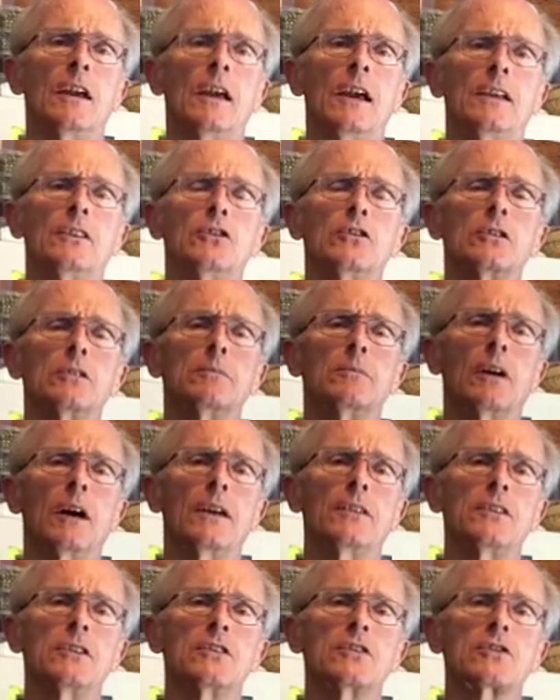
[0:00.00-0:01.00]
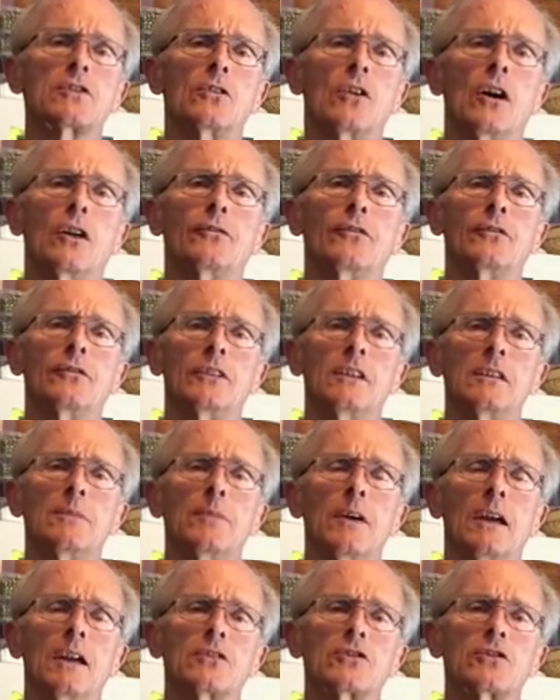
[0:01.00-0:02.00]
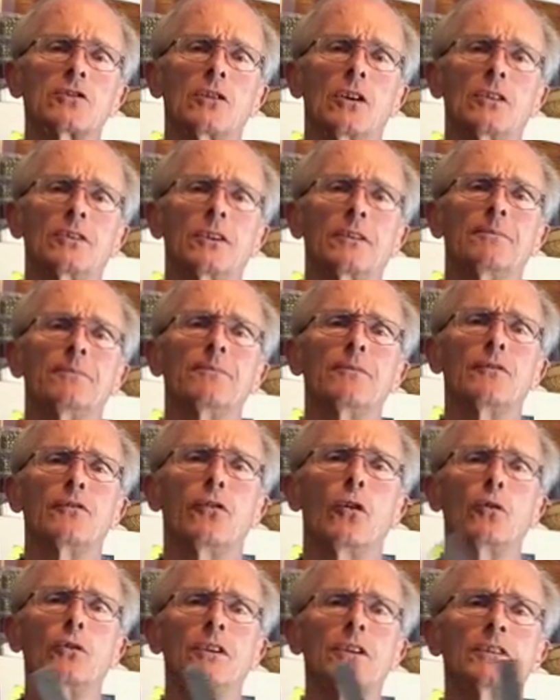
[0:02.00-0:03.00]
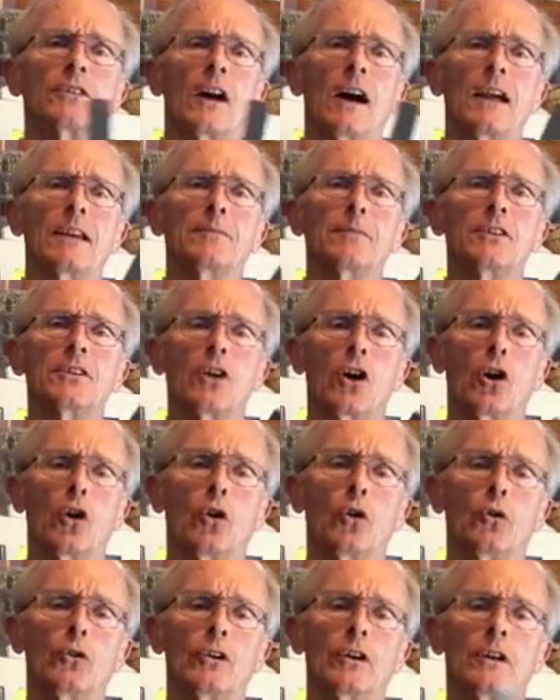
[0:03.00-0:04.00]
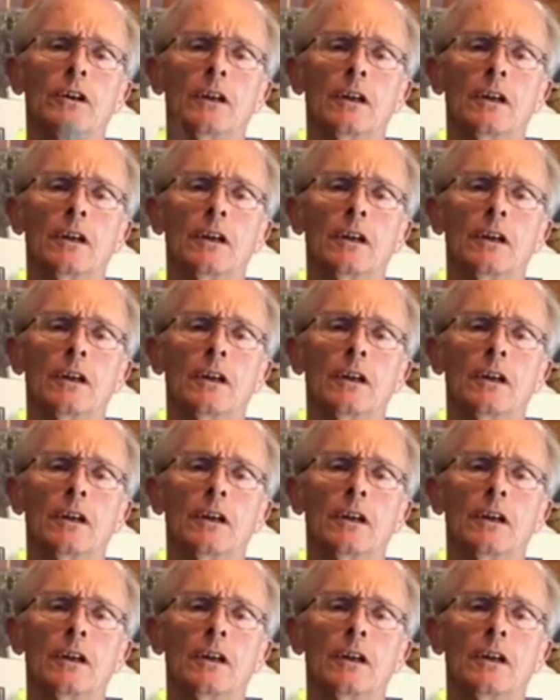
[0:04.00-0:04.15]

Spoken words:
And you can buy these off of eBay. It's called a folding diamond hone.